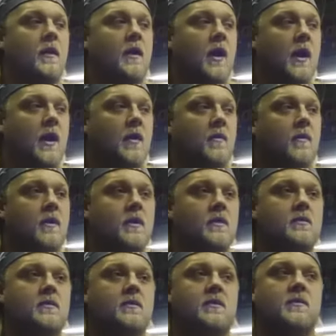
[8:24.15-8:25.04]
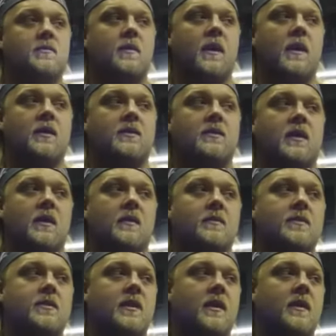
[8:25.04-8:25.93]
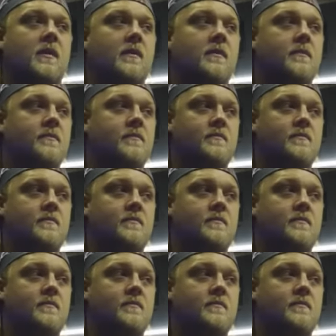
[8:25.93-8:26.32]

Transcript: I don't want to do the spot jobs yet,